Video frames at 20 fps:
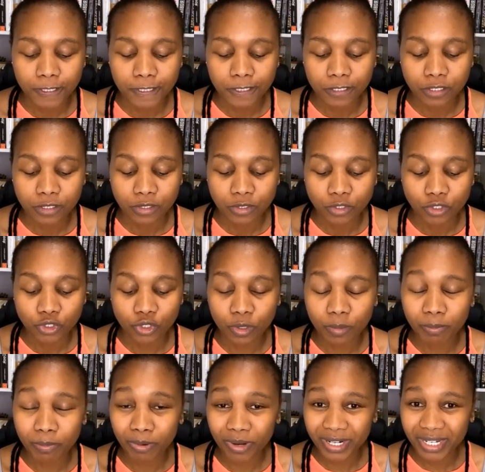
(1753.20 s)
Your
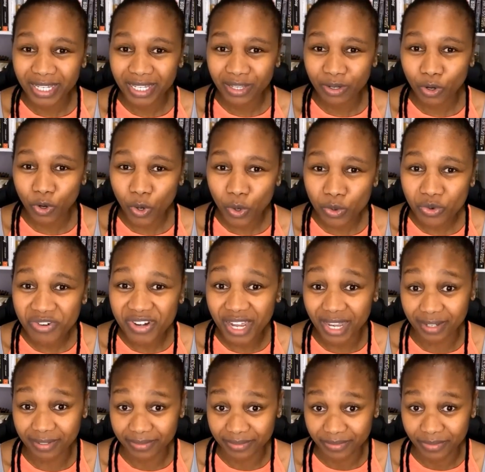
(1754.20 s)
body odor
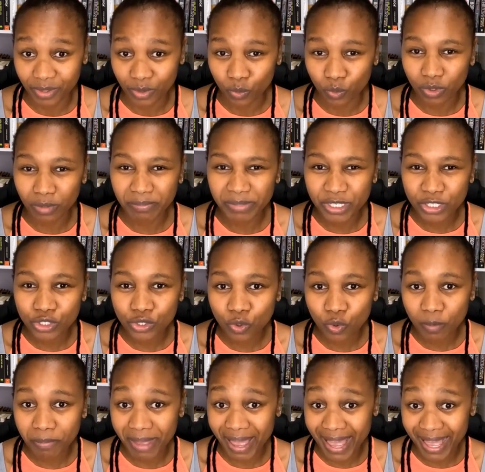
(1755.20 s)
will be so
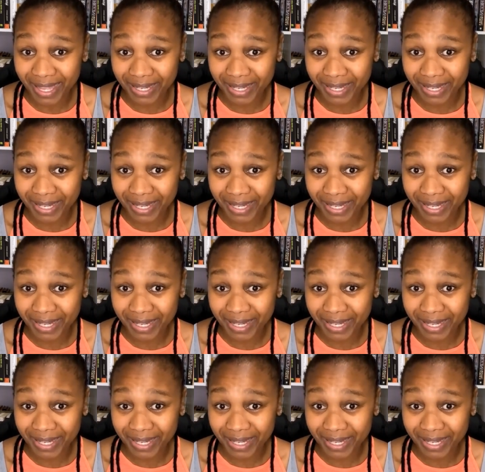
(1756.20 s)
bad